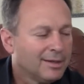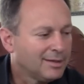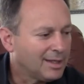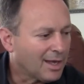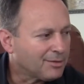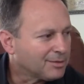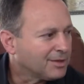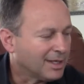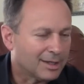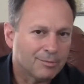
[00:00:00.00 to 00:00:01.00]
The other
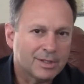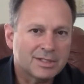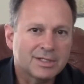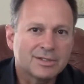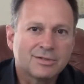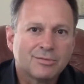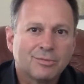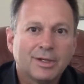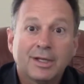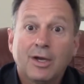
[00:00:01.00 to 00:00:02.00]
thing, which is
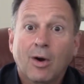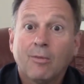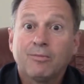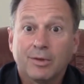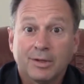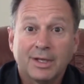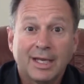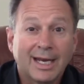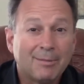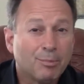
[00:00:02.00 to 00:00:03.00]
really hopeful,
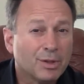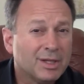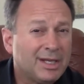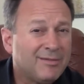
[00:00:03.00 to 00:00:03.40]
and I believe